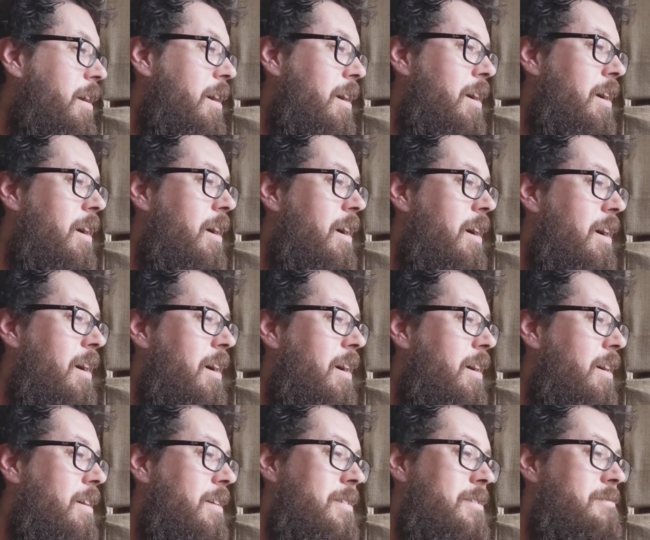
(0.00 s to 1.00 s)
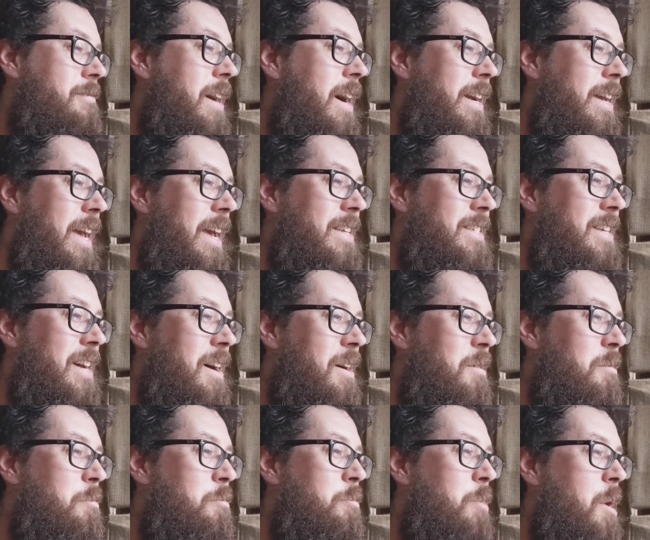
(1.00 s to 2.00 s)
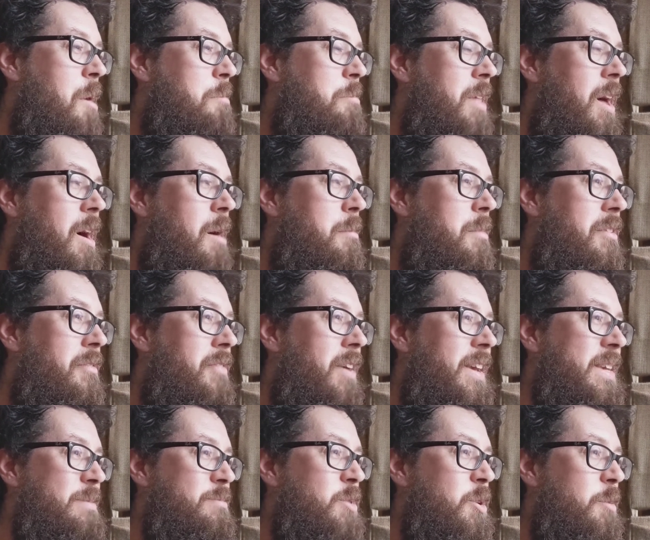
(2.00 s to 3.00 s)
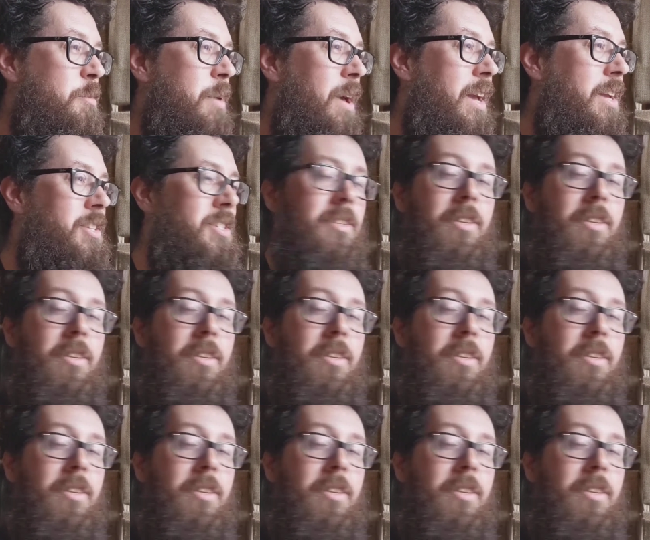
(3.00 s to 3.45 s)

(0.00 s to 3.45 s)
I guess I'll pop that on my Facebook page,